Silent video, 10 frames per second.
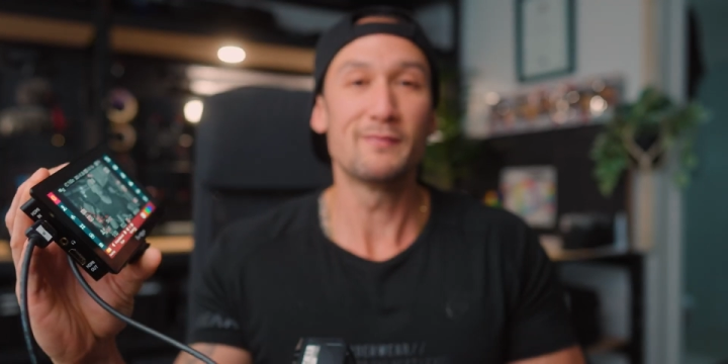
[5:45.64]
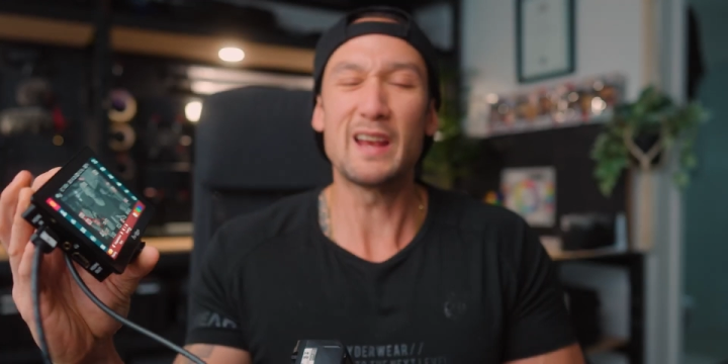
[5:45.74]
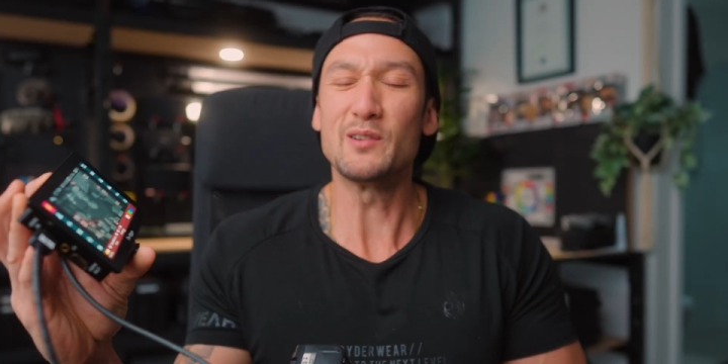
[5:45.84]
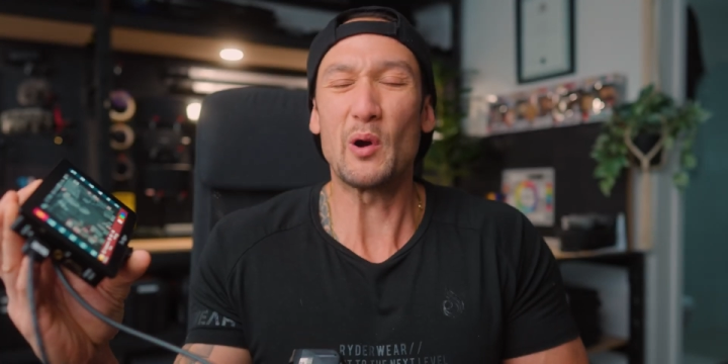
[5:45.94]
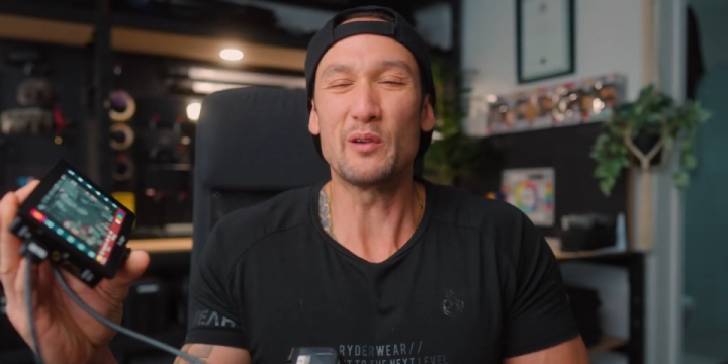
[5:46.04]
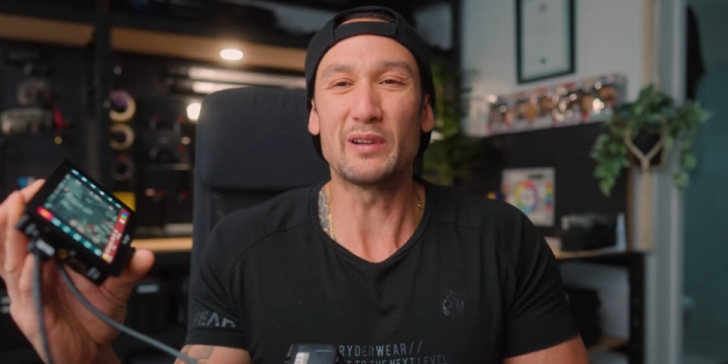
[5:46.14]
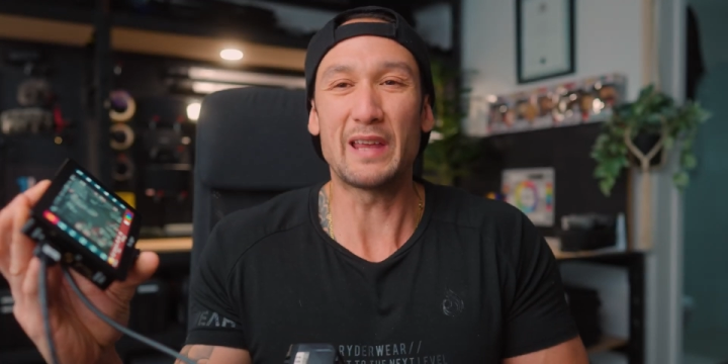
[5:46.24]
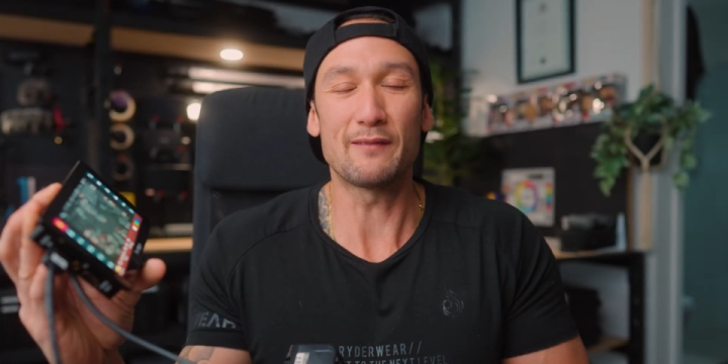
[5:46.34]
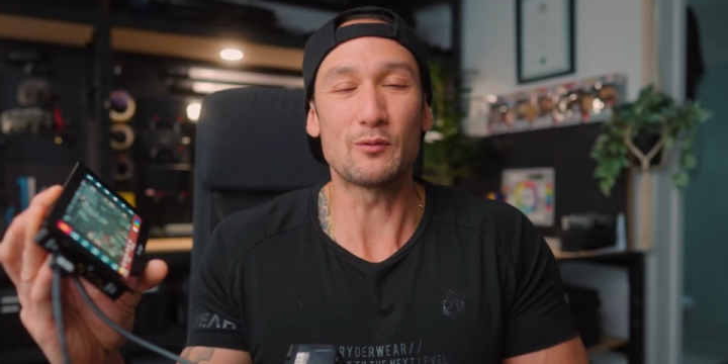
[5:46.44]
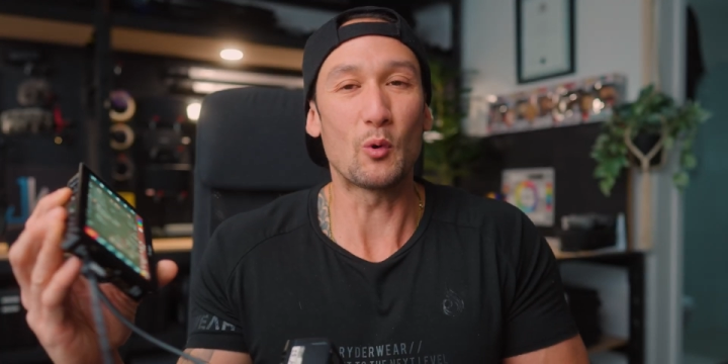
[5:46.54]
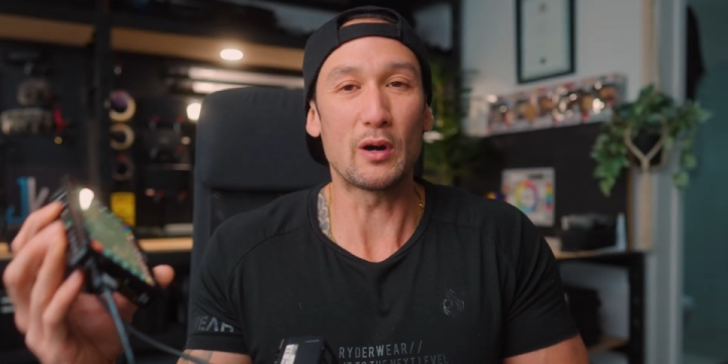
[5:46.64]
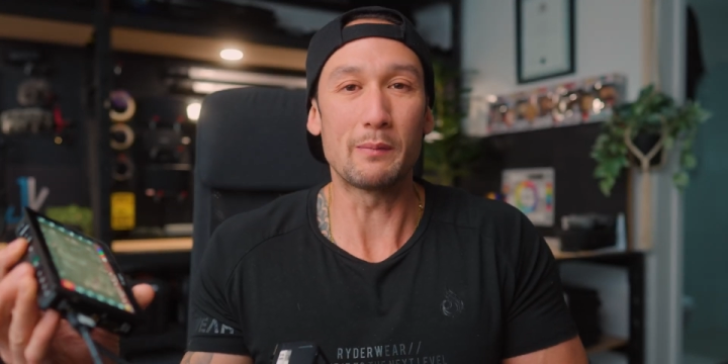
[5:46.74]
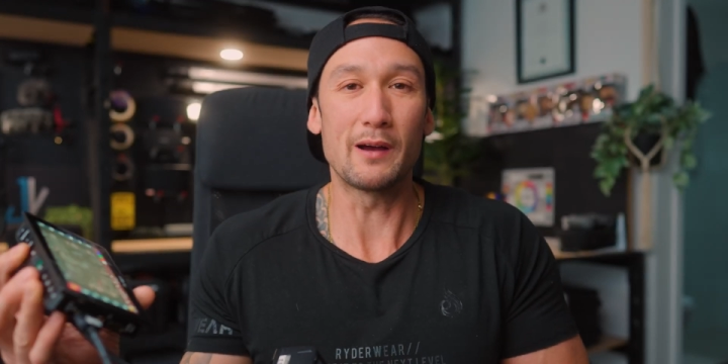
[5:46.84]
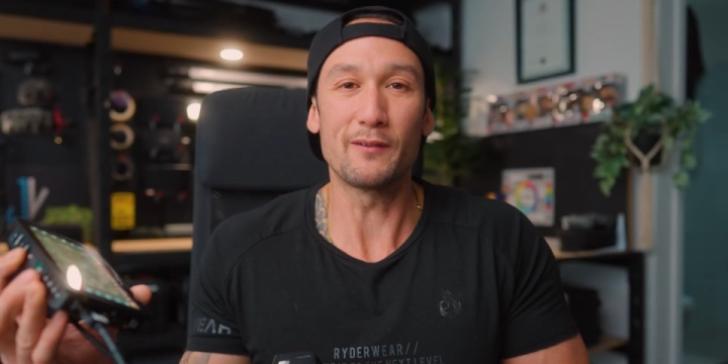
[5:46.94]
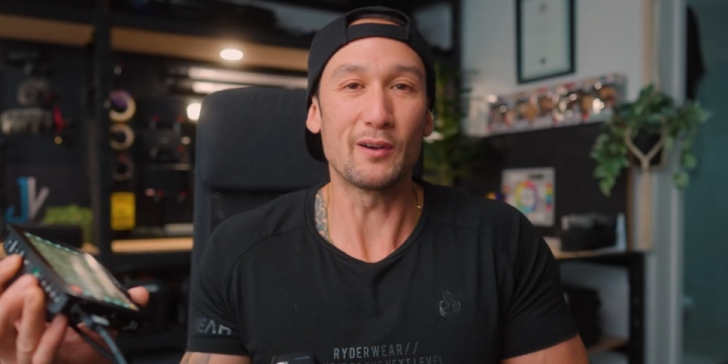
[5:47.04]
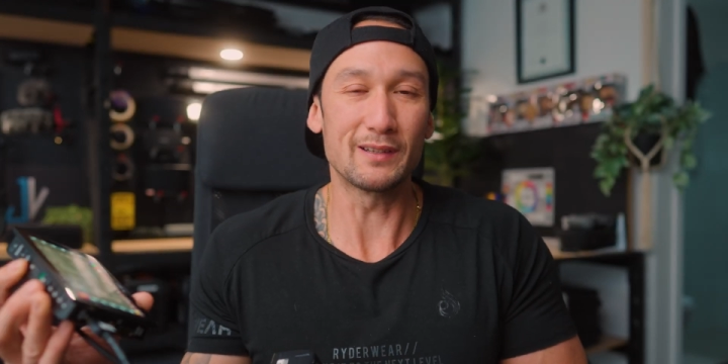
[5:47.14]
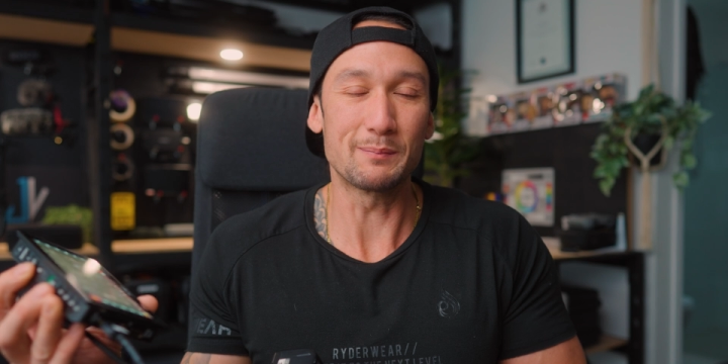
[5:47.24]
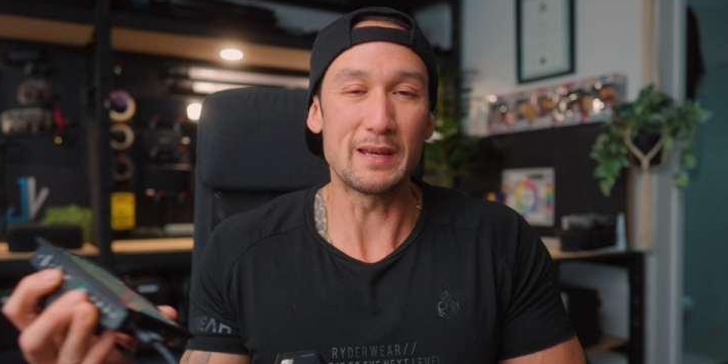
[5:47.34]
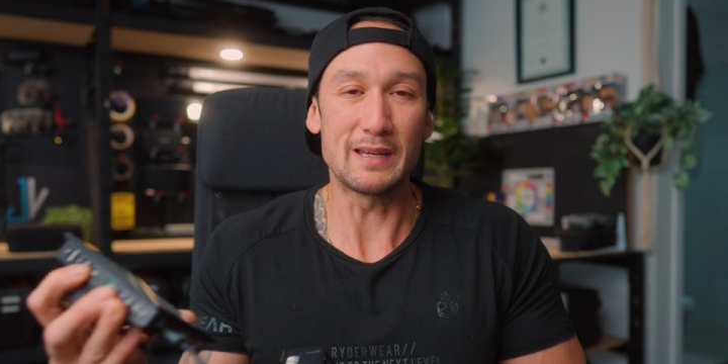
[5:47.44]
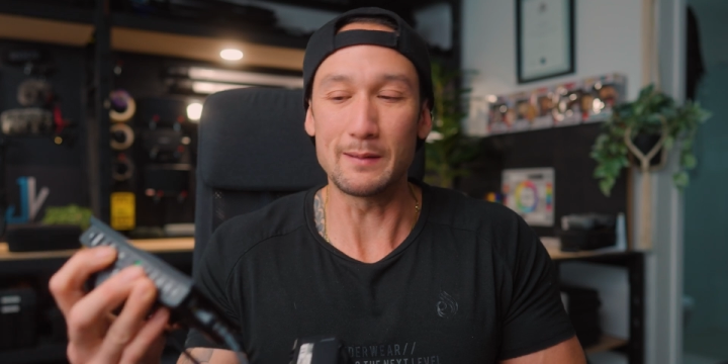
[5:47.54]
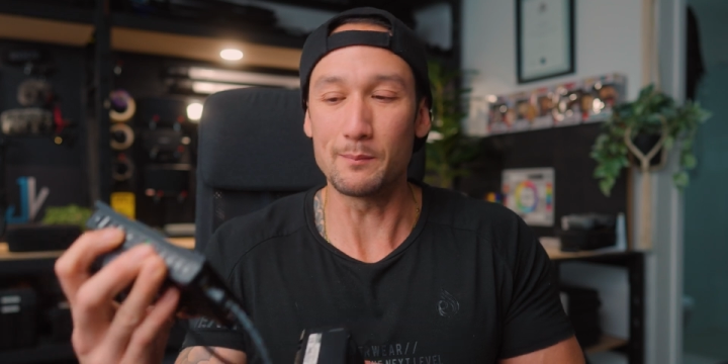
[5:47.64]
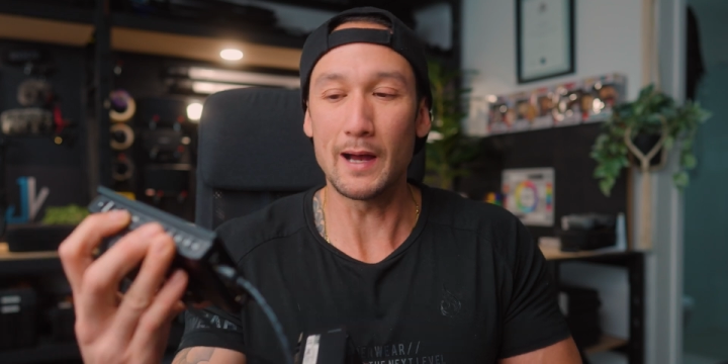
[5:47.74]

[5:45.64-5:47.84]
and you won't really have to worry about focus peaking.